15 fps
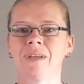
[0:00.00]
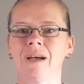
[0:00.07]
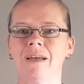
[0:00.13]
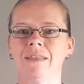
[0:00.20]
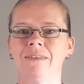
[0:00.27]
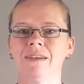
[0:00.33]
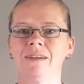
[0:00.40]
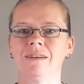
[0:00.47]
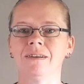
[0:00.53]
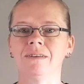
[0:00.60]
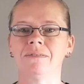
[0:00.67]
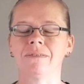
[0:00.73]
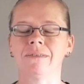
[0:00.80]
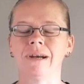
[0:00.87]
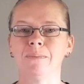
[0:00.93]
I think
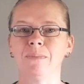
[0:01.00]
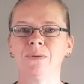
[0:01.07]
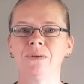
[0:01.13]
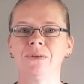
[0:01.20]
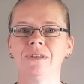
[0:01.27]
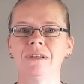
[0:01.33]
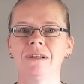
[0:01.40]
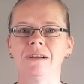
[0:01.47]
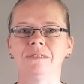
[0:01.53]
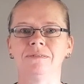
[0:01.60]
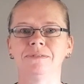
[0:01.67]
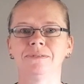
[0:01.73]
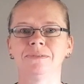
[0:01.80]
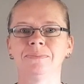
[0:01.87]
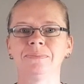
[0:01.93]
I've rambled on
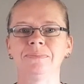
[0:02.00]
enough.